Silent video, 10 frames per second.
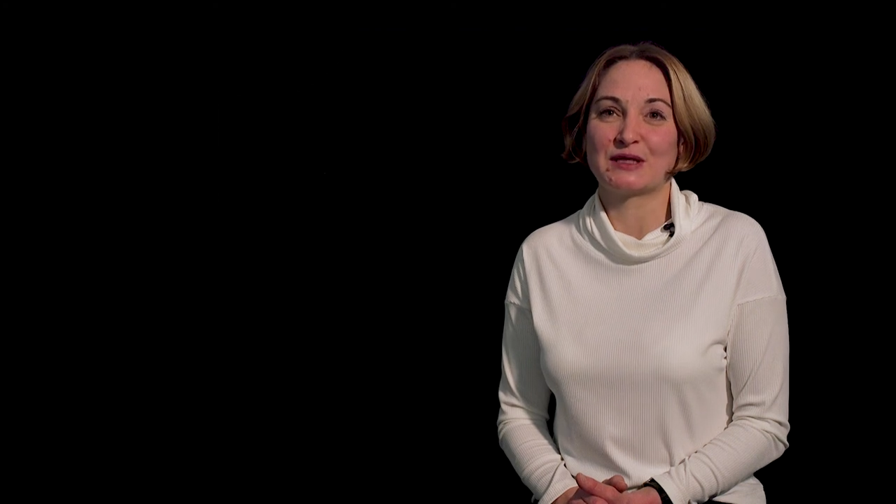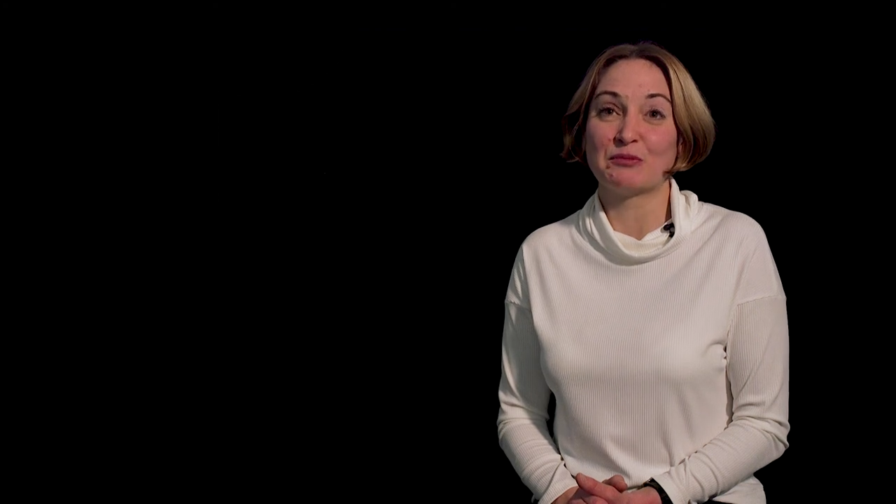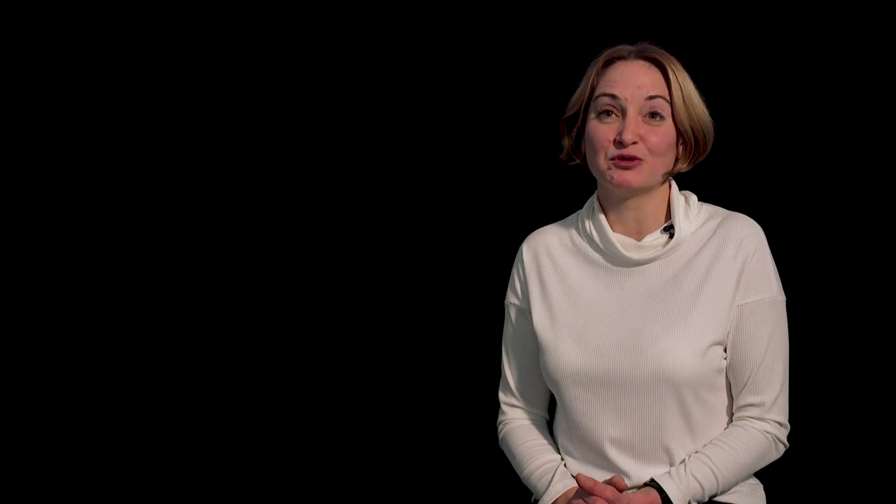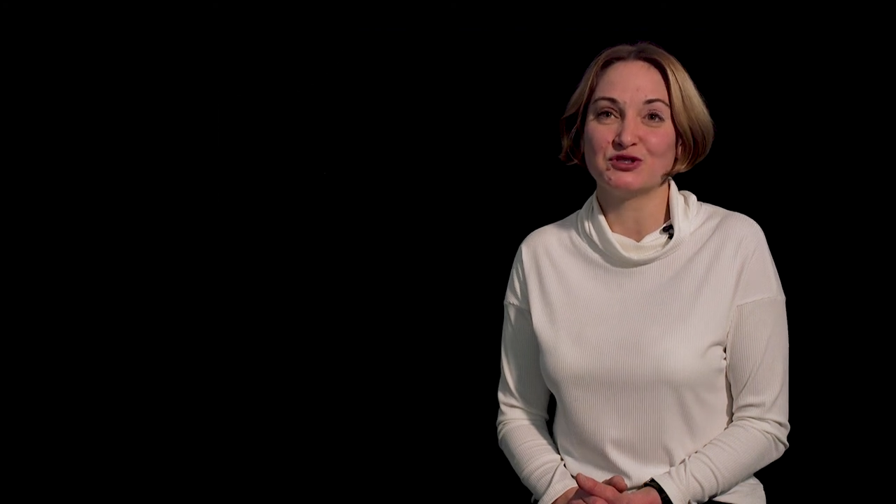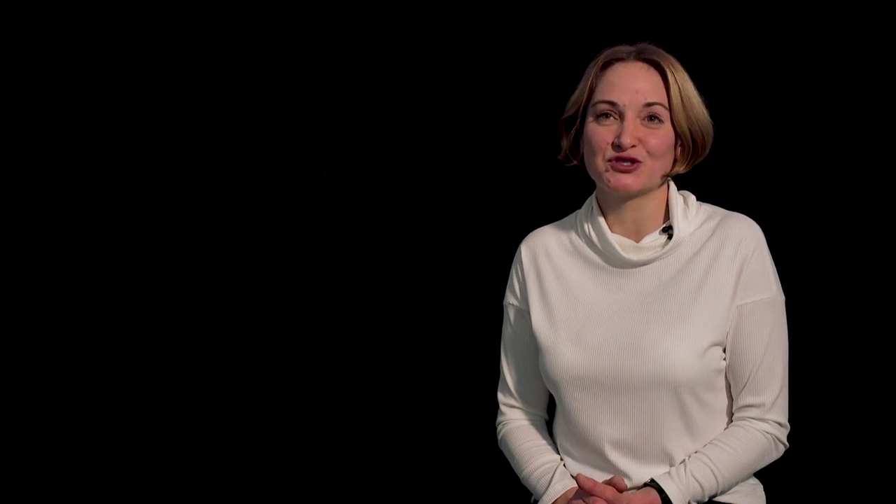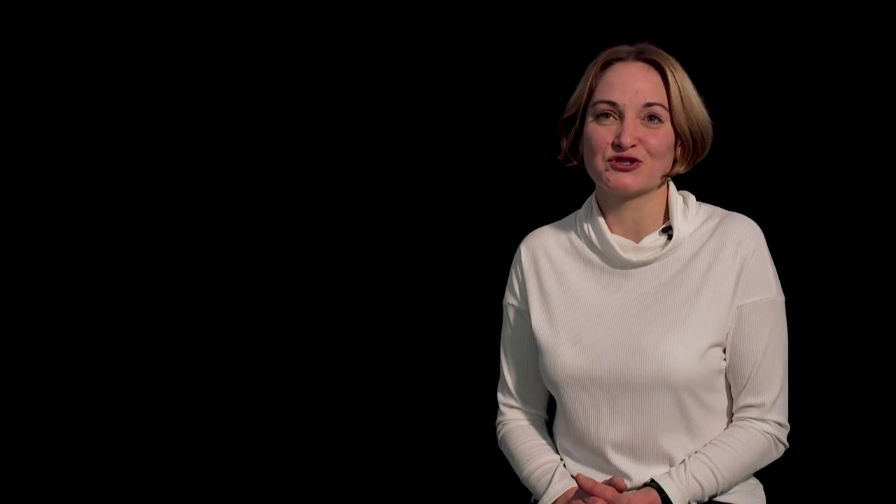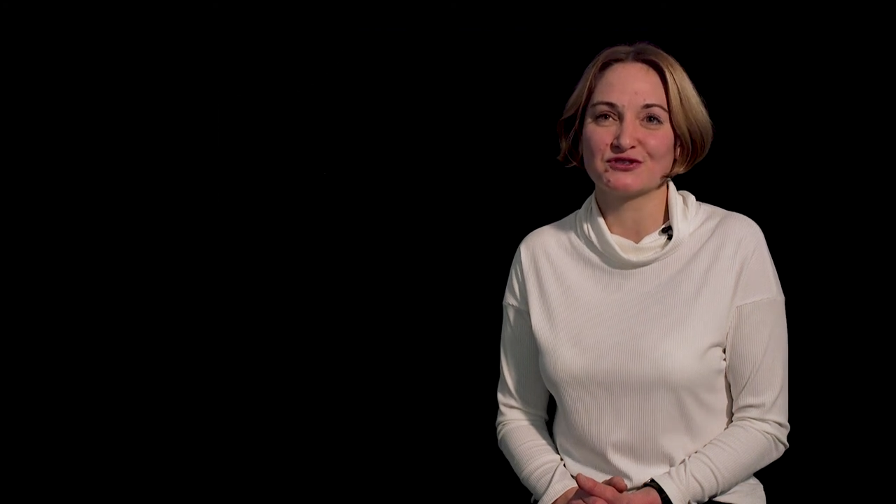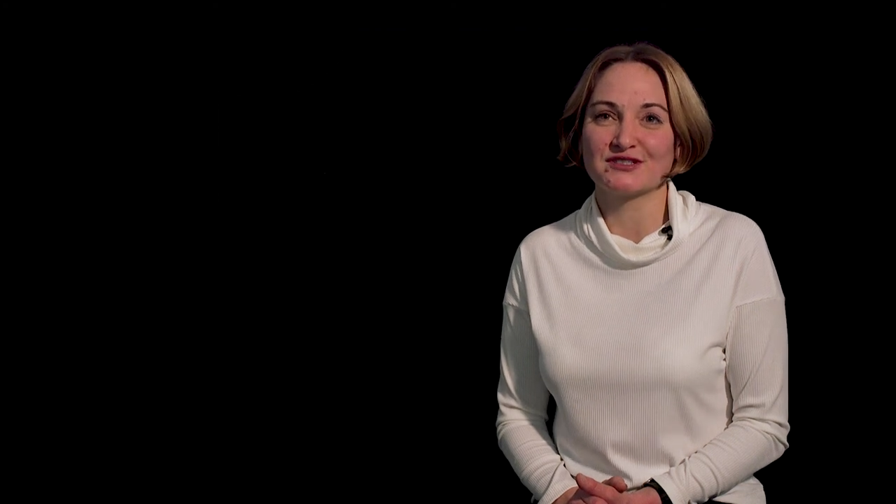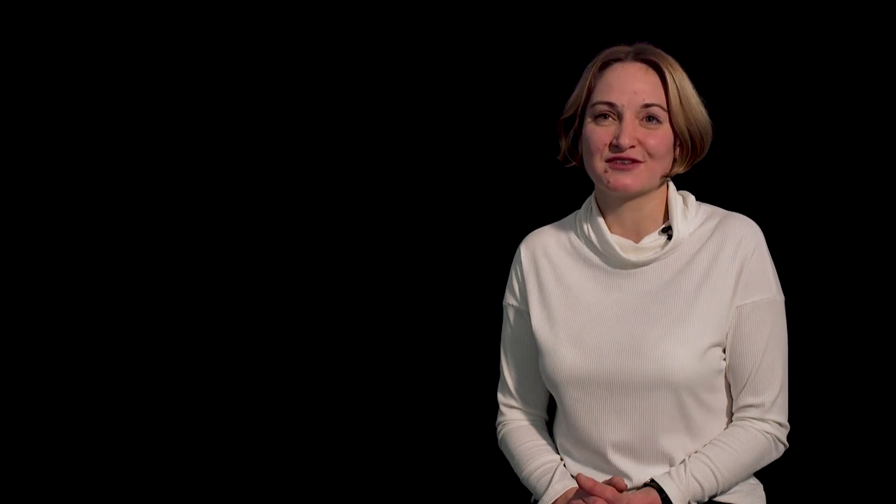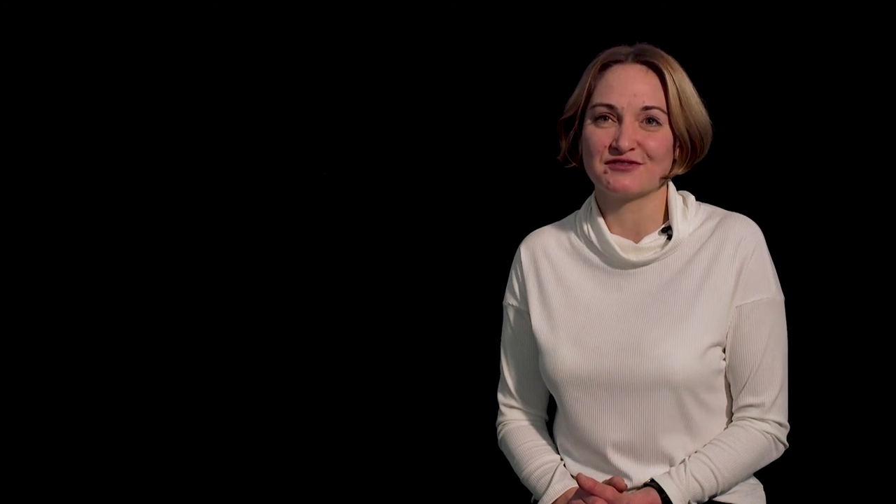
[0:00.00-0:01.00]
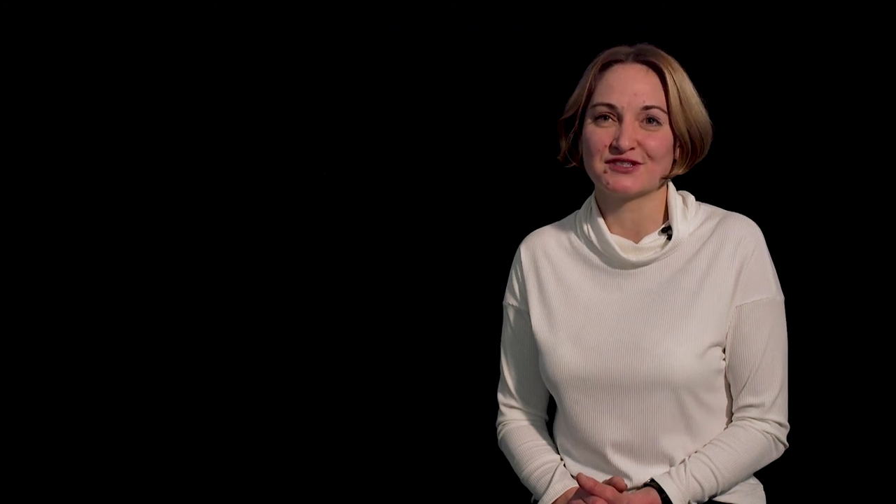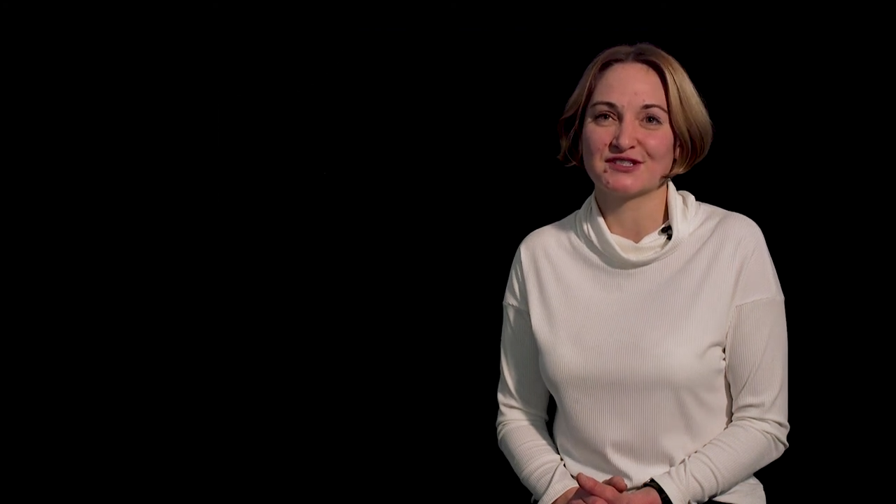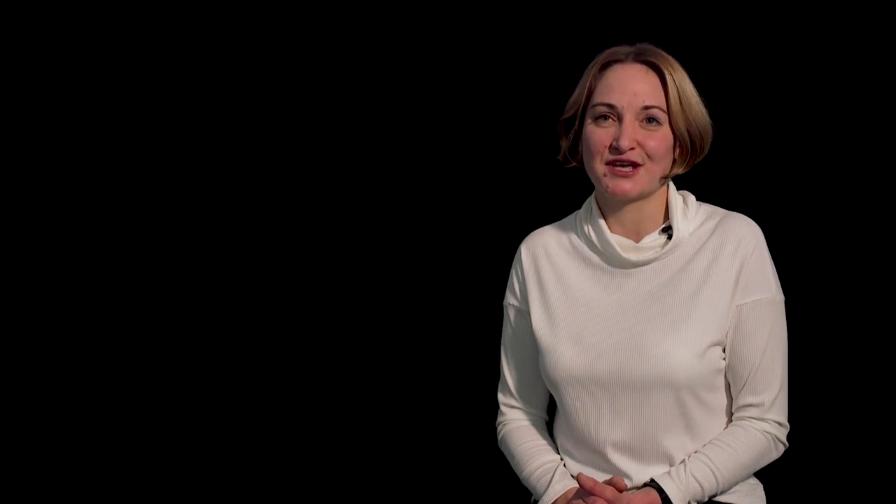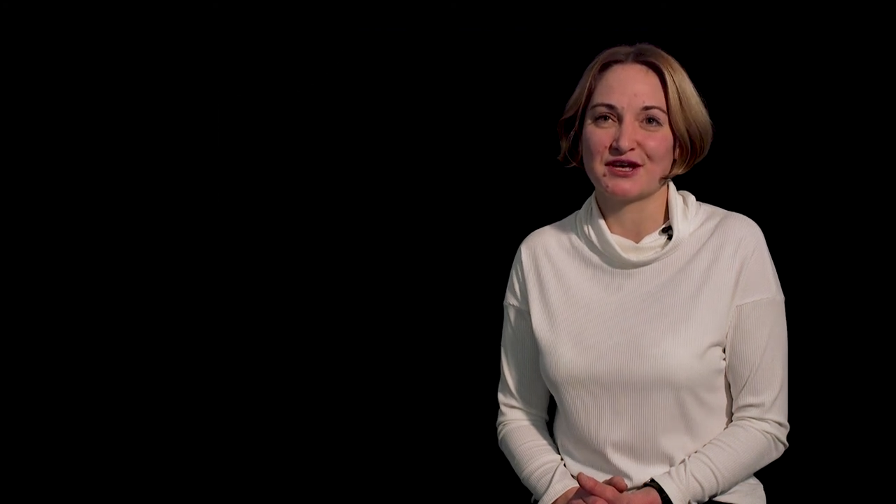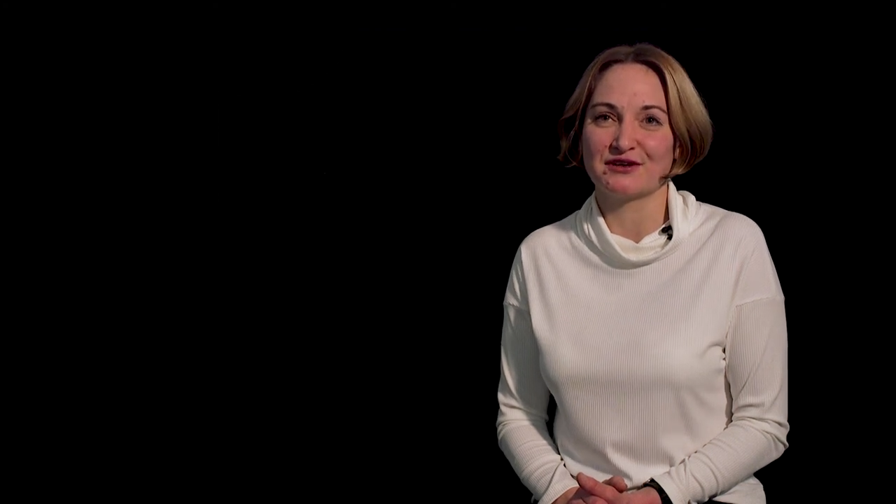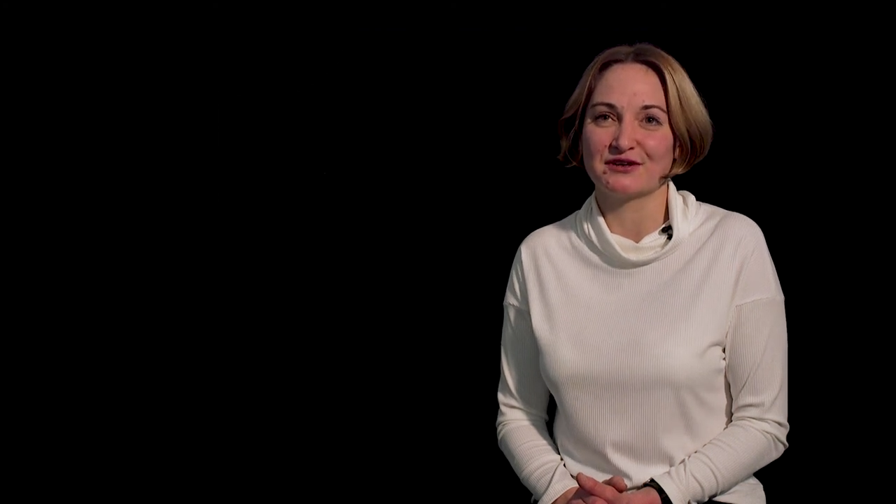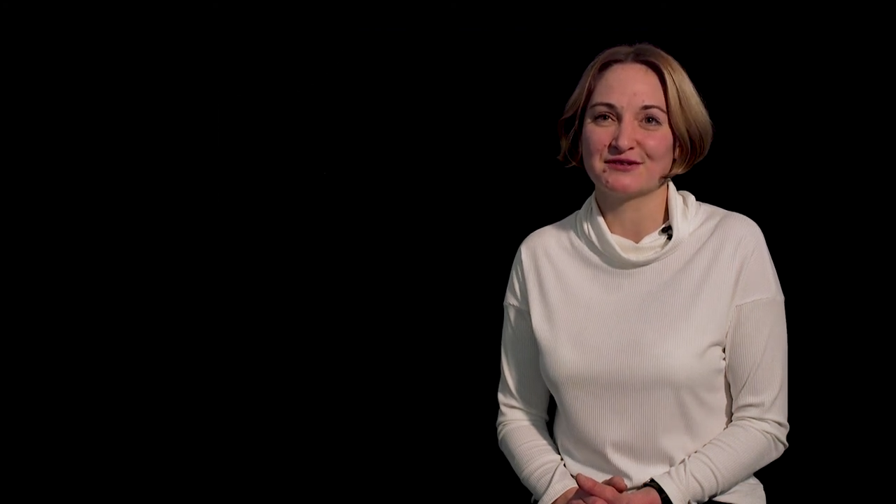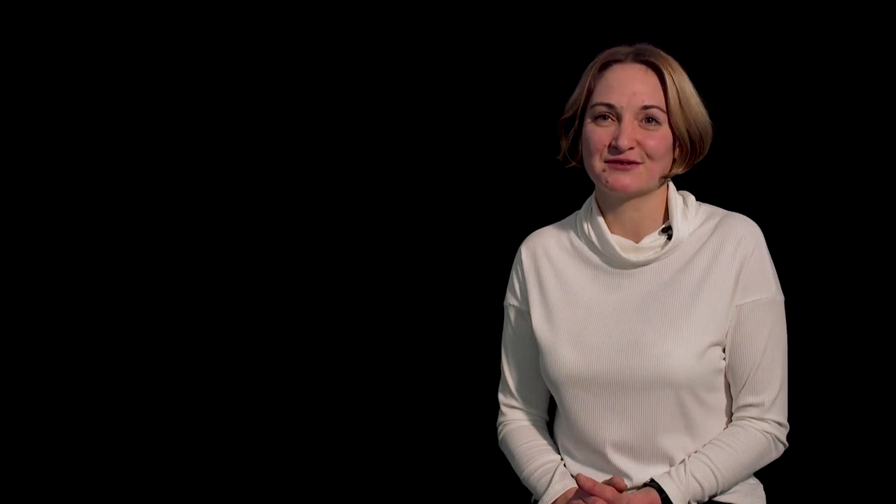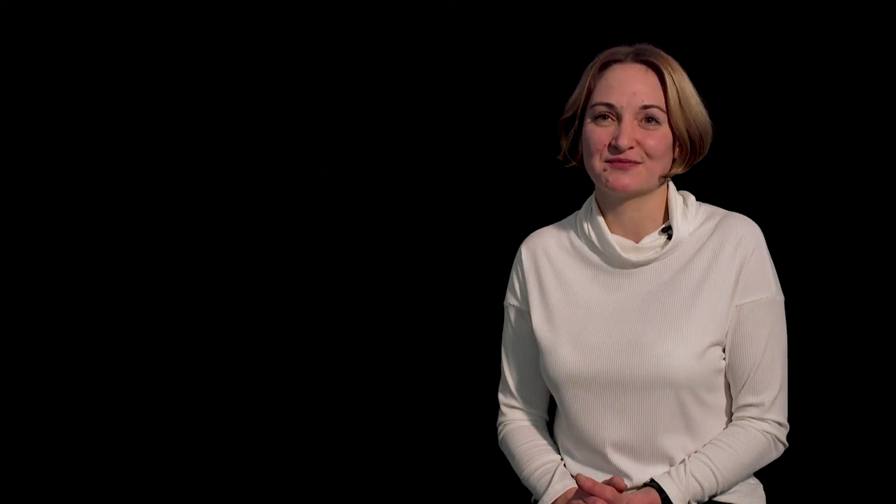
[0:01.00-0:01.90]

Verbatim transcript: competitions in this area.